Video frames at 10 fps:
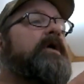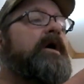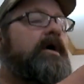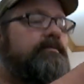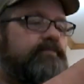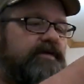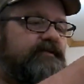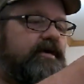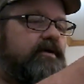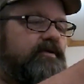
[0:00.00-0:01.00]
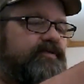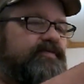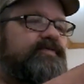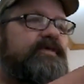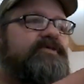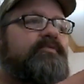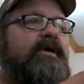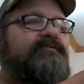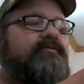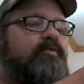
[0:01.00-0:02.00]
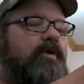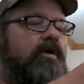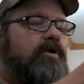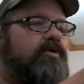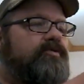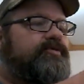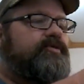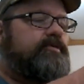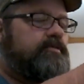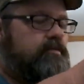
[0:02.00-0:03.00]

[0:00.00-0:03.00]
I believe it goes this way for walls.